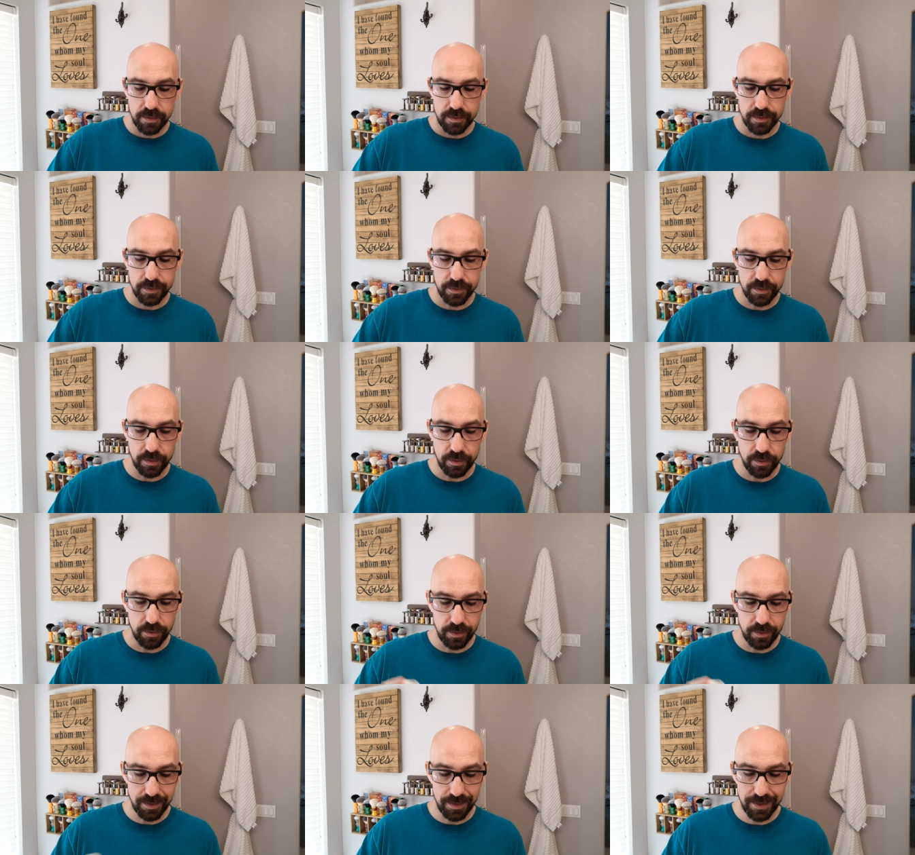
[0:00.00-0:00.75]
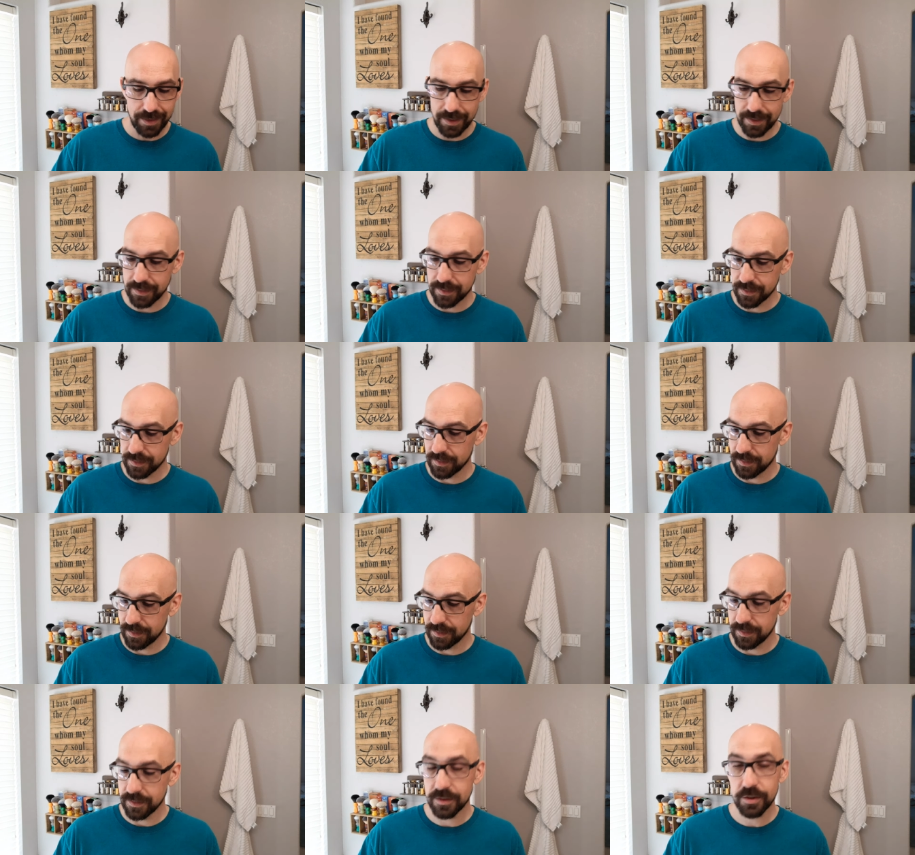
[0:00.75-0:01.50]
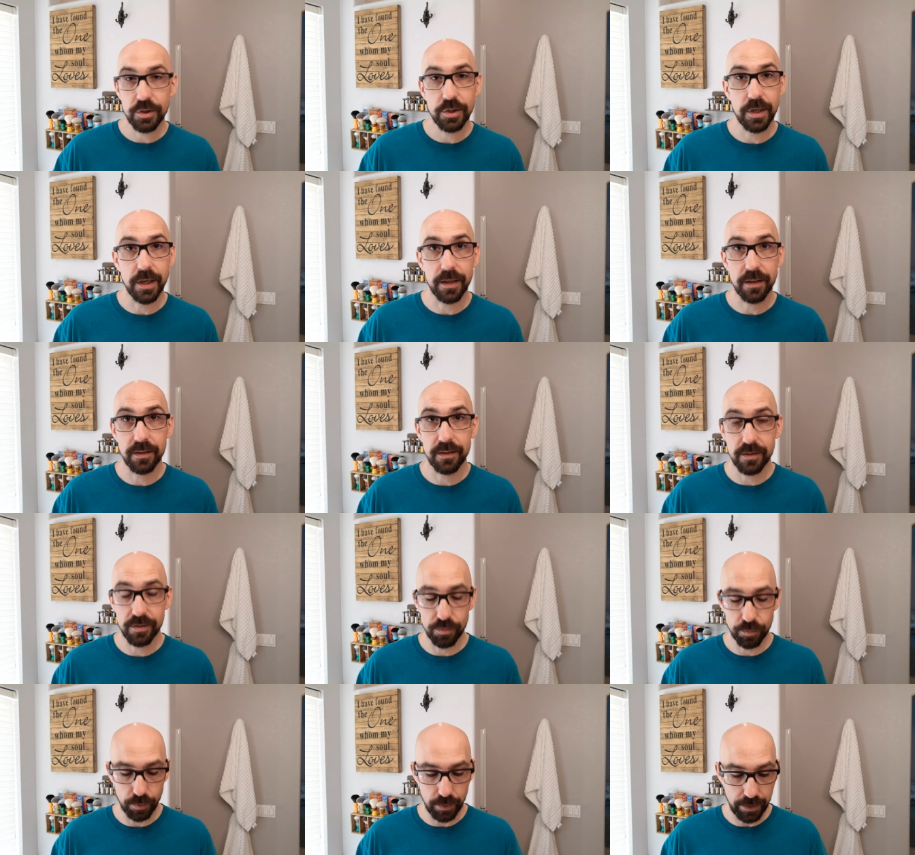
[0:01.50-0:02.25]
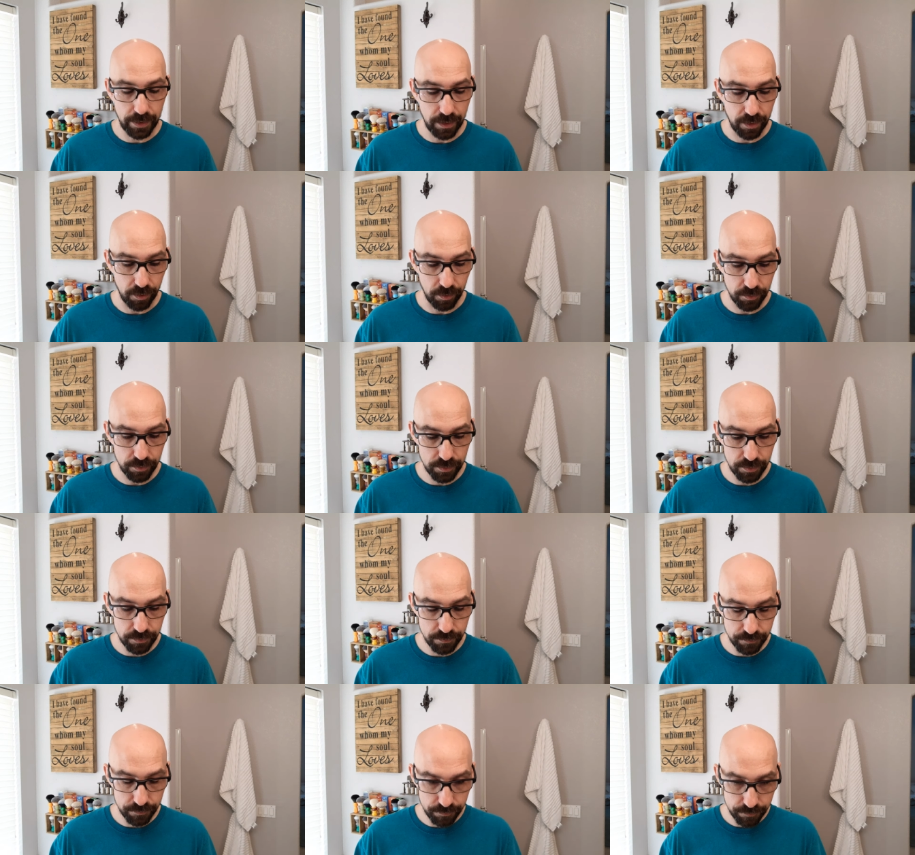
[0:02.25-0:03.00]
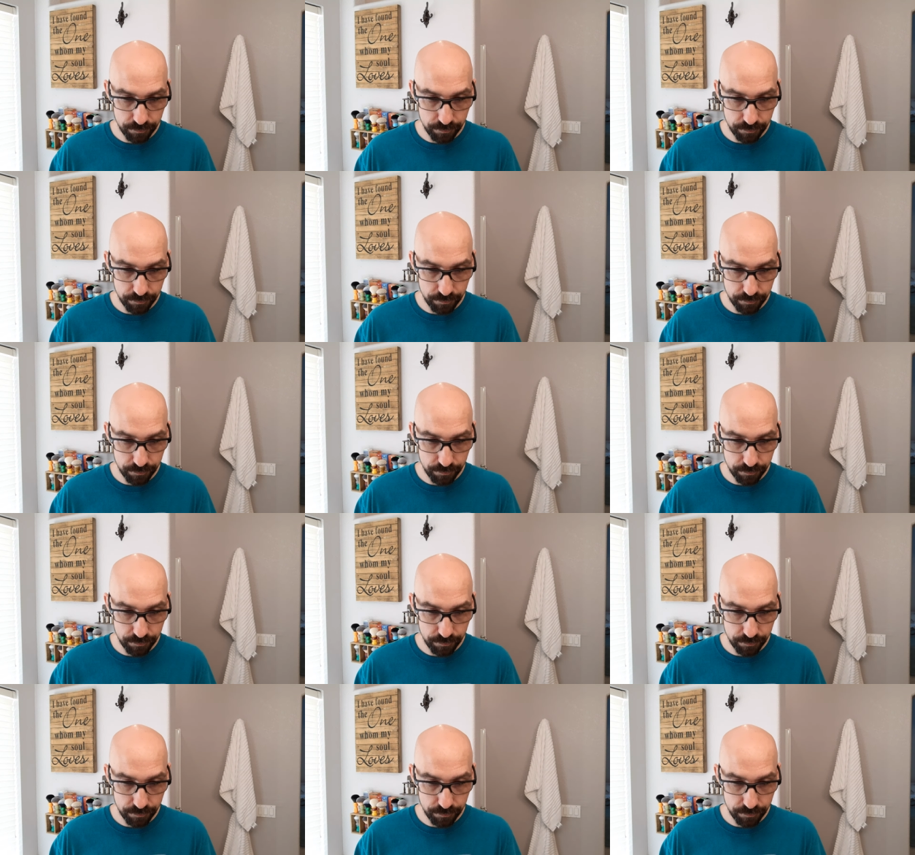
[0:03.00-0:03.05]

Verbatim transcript: So let's check this one out.